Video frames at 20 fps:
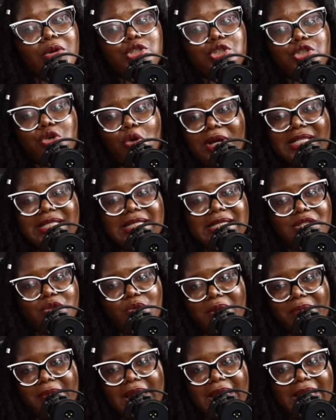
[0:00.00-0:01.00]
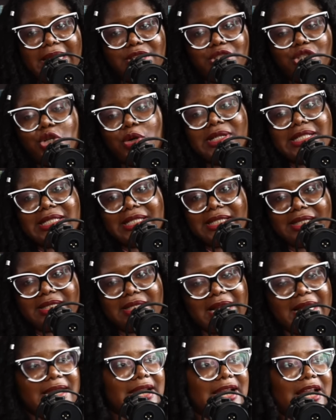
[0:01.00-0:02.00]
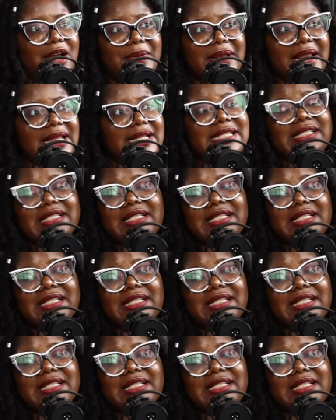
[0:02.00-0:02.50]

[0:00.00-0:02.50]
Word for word: choices were made, choices, and then I'll be like,